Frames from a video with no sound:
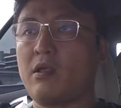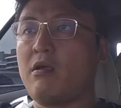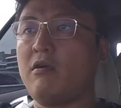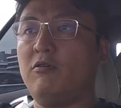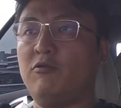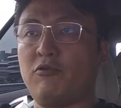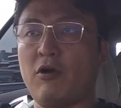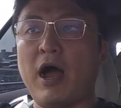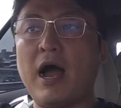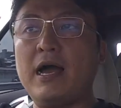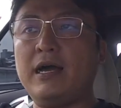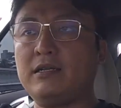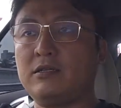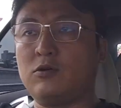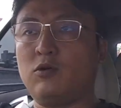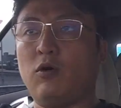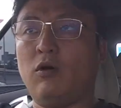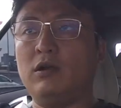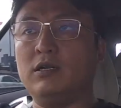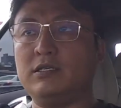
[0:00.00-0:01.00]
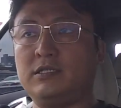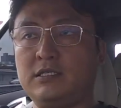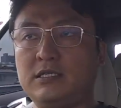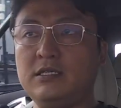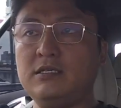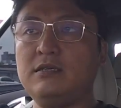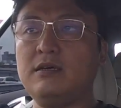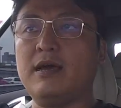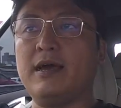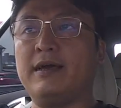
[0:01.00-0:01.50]
Ride
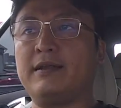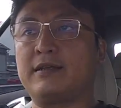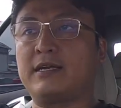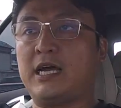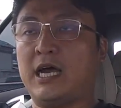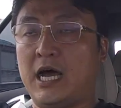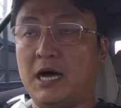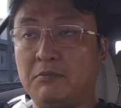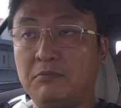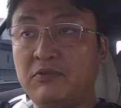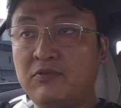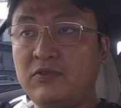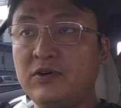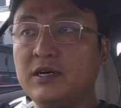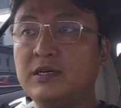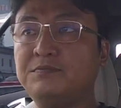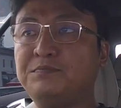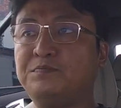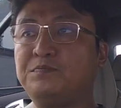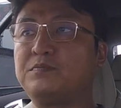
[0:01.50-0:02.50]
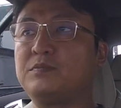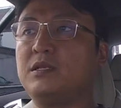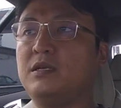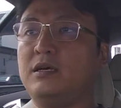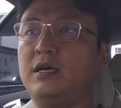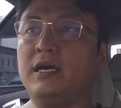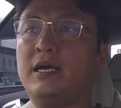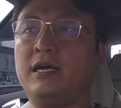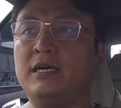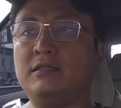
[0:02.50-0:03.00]
quality and comfort
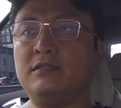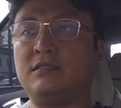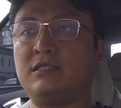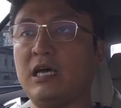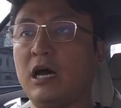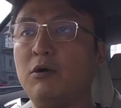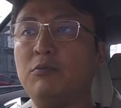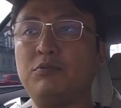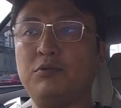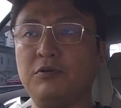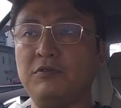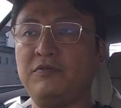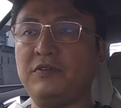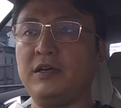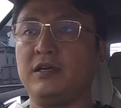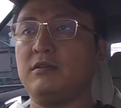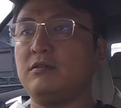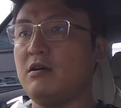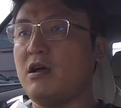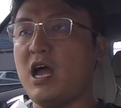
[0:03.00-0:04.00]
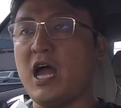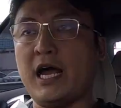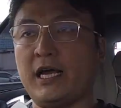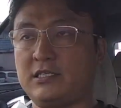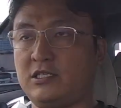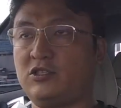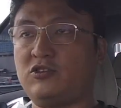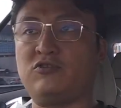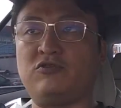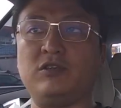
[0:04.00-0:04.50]
and soundproofing,
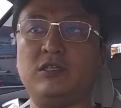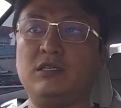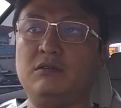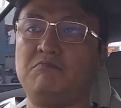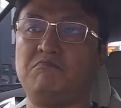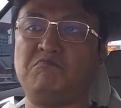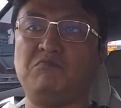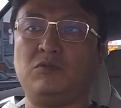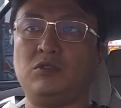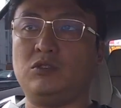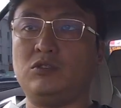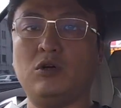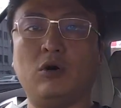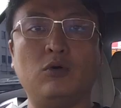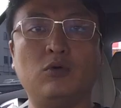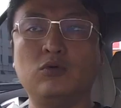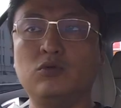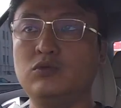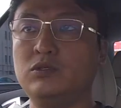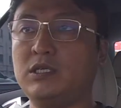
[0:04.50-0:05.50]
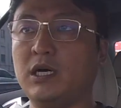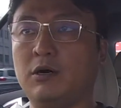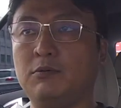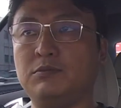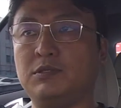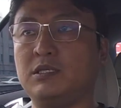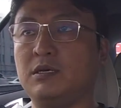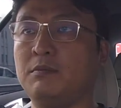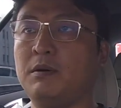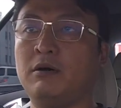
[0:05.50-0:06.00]
X3. No
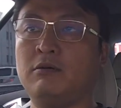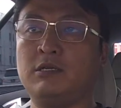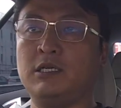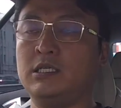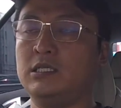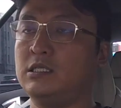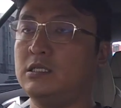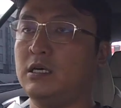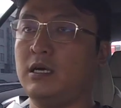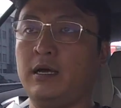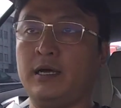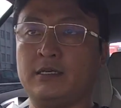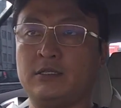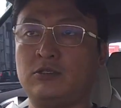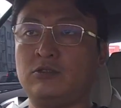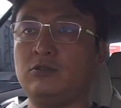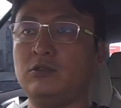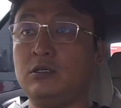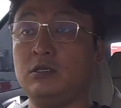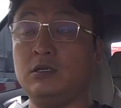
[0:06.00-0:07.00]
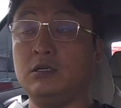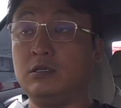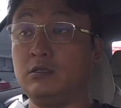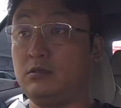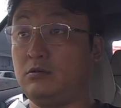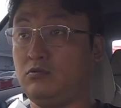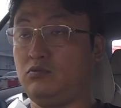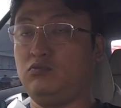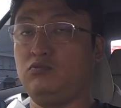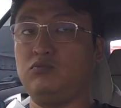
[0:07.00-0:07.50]
doubts about it. The X3
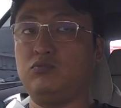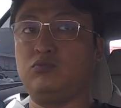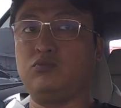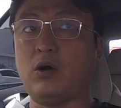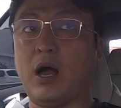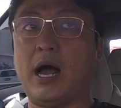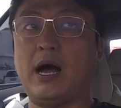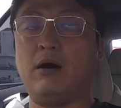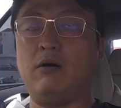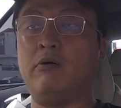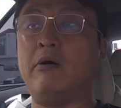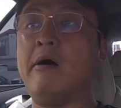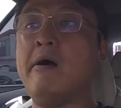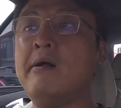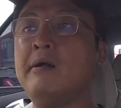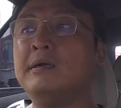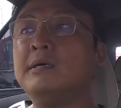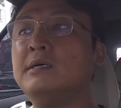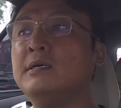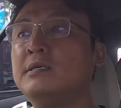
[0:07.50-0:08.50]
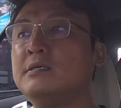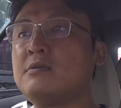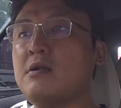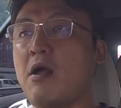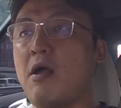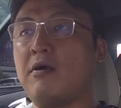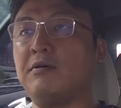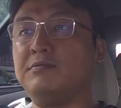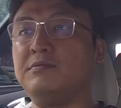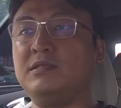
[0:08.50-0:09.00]
is wow.
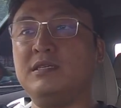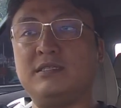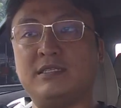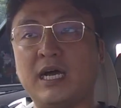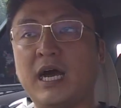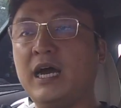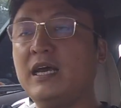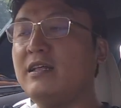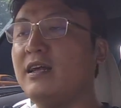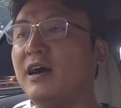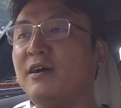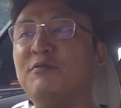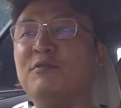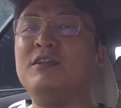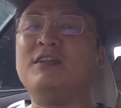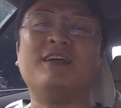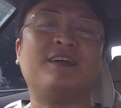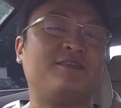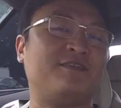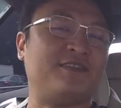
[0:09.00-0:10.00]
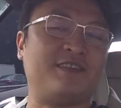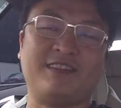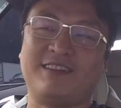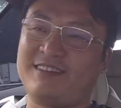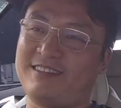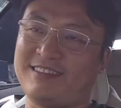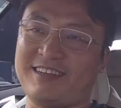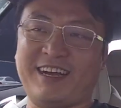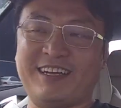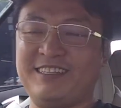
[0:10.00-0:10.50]
Design,
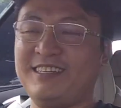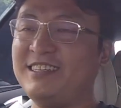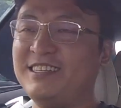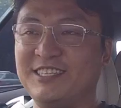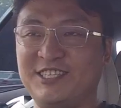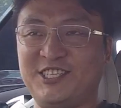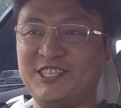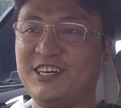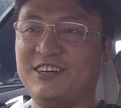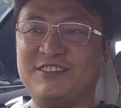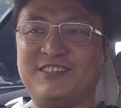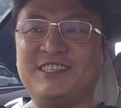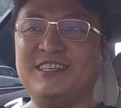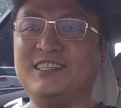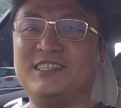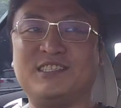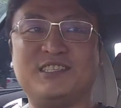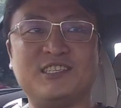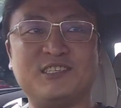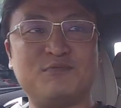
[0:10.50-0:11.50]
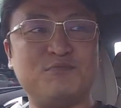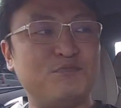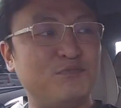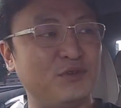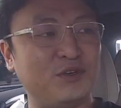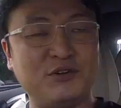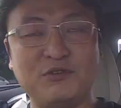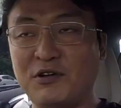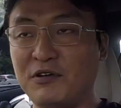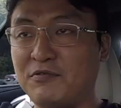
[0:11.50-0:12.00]
I think the GLC is just
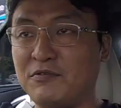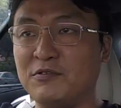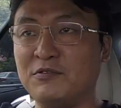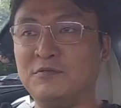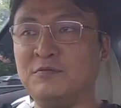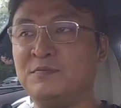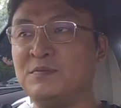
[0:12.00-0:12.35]
beautiful.